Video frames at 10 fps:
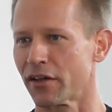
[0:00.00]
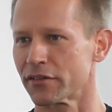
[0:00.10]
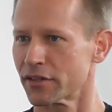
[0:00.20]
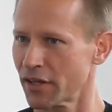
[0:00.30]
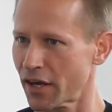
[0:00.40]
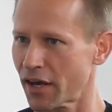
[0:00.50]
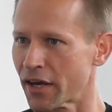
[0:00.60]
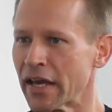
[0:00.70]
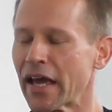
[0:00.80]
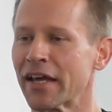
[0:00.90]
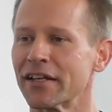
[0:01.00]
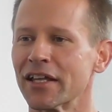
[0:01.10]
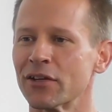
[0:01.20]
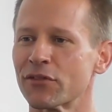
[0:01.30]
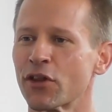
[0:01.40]
down. Yeah. And
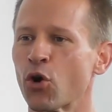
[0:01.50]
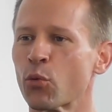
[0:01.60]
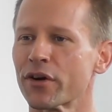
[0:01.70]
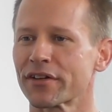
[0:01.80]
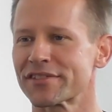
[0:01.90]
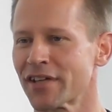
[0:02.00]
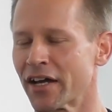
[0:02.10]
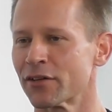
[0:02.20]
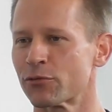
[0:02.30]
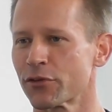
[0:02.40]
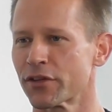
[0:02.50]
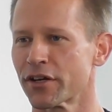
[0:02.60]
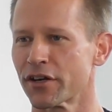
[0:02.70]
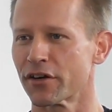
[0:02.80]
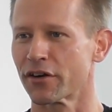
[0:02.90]
even though we're excited for
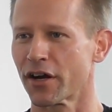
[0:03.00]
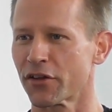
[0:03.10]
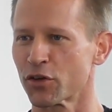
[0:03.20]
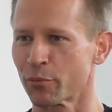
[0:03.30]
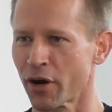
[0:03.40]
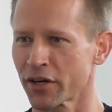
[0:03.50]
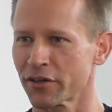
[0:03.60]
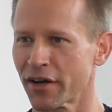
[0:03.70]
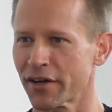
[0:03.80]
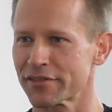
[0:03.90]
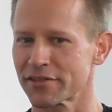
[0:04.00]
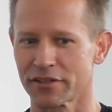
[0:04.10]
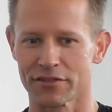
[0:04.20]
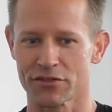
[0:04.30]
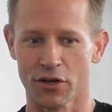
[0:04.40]
their progress
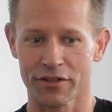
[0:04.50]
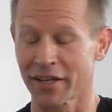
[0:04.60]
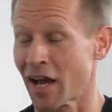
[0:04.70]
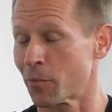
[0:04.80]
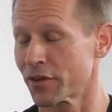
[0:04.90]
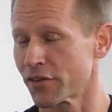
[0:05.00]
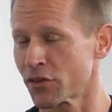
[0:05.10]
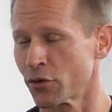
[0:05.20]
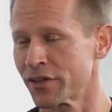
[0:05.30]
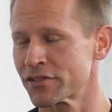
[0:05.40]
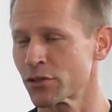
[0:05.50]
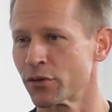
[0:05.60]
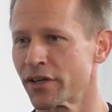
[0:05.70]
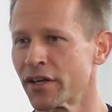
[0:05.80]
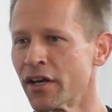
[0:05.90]
and certainly happy that they're into
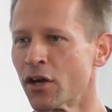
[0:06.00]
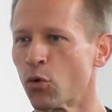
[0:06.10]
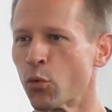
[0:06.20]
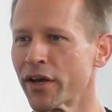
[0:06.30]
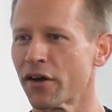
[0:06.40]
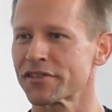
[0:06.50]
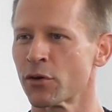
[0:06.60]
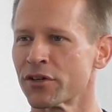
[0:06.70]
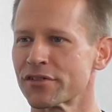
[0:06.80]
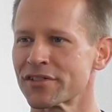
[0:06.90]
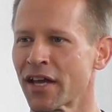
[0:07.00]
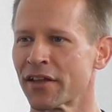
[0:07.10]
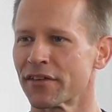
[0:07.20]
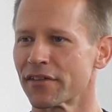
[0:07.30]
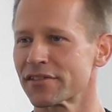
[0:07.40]
it, we also
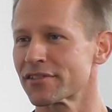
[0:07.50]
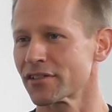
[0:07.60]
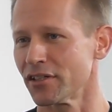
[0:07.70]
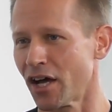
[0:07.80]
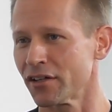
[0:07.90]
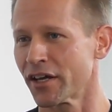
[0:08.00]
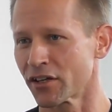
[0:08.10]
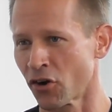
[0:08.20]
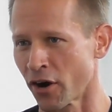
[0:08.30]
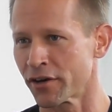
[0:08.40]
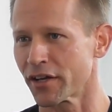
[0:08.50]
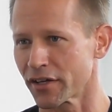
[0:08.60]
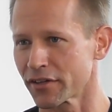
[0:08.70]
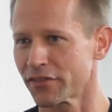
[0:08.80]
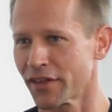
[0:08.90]
understand that this is a lot like
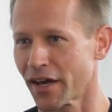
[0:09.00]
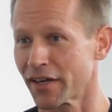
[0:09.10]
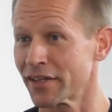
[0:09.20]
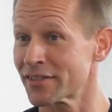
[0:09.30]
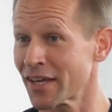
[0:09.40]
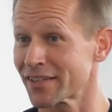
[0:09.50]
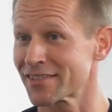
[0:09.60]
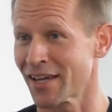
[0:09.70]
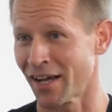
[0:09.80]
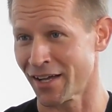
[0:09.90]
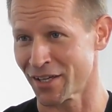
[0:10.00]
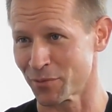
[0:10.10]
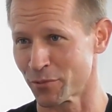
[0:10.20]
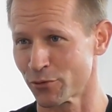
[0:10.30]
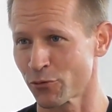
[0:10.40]
gardening, that it takes
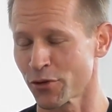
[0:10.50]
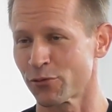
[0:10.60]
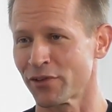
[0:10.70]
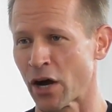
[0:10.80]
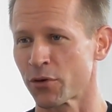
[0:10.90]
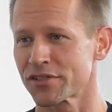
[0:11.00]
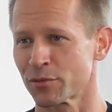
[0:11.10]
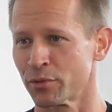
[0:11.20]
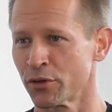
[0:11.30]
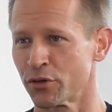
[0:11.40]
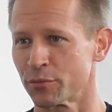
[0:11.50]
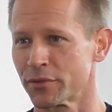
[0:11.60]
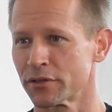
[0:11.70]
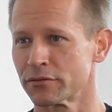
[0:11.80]
time for the flowers to bloom.